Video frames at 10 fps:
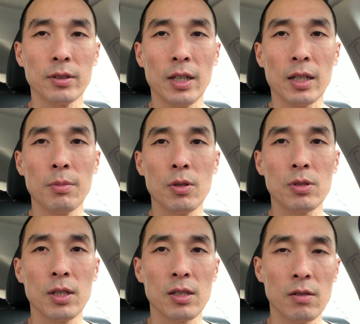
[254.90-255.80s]
like
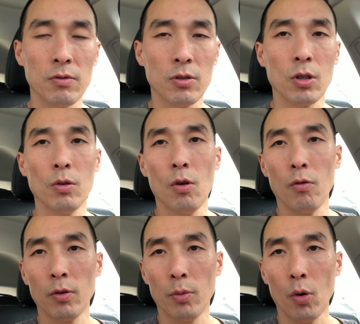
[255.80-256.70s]
most things, if you go
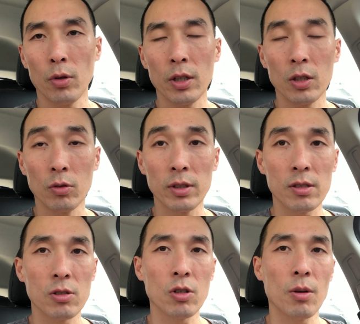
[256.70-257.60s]
overboard, you don't
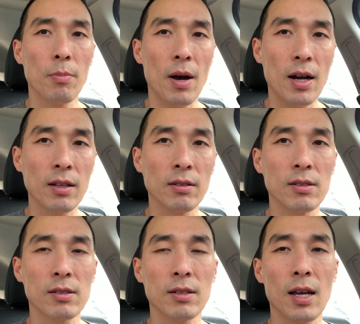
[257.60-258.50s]
listen to your body,
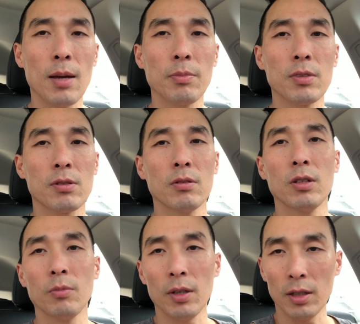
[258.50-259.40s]
things can happen. So
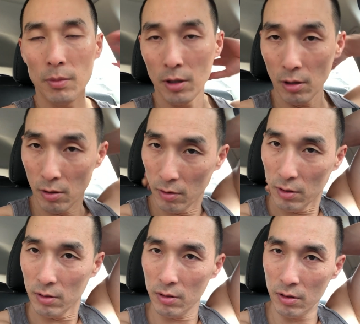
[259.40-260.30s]
anyway, let me know
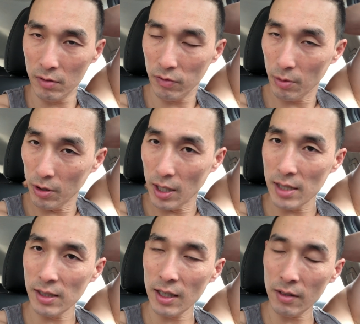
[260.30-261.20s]
from you guys
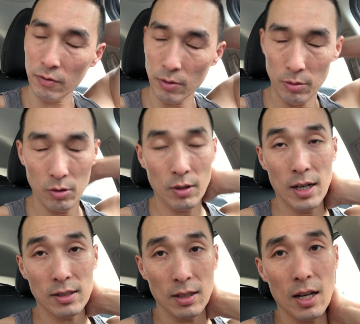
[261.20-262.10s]
and from you
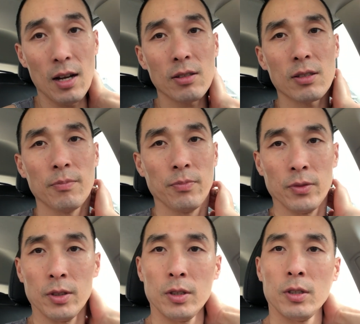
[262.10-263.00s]
guys and gals,
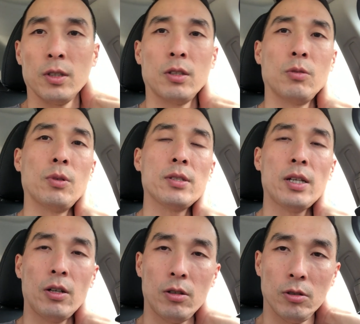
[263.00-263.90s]
the ones
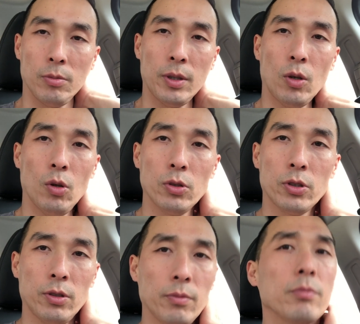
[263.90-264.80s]
that are a little bit
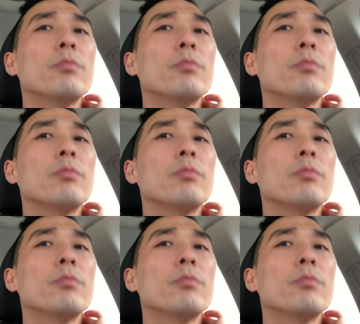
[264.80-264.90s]
older,